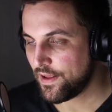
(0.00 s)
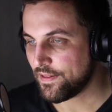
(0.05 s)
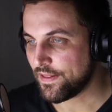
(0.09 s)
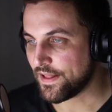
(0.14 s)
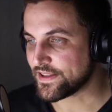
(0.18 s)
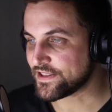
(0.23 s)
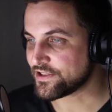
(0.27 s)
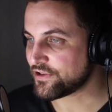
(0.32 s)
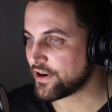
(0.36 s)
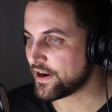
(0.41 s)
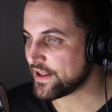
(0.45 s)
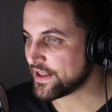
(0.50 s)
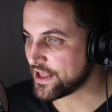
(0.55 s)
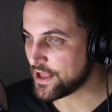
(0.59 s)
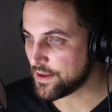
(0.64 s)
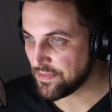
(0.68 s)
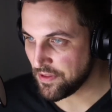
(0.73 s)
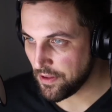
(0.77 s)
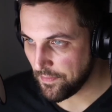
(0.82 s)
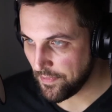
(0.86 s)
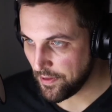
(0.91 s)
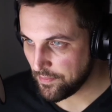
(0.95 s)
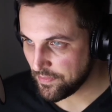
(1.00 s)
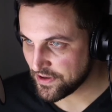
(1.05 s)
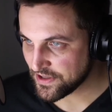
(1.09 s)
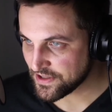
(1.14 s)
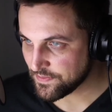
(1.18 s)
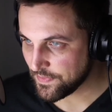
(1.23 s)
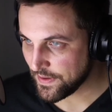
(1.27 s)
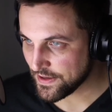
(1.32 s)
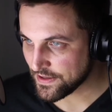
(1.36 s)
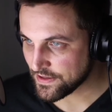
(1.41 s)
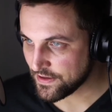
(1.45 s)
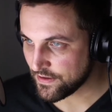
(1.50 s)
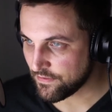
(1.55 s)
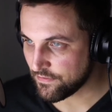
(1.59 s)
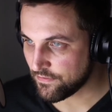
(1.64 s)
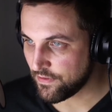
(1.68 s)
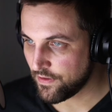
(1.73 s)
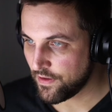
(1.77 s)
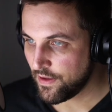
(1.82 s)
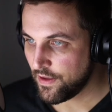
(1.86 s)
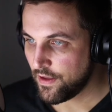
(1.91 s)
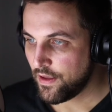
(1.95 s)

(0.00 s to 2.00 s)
Let's try to keep them in perspective.